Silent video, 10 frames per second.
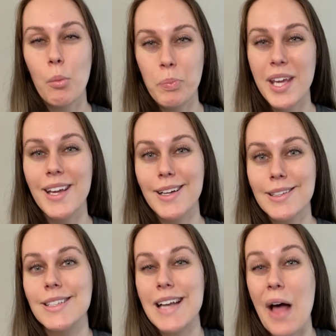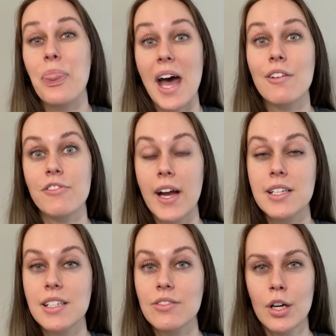being not that
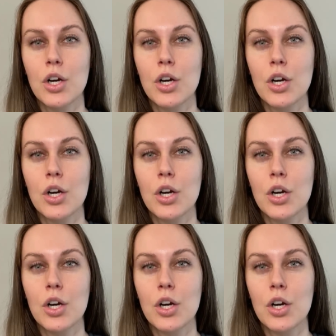effective.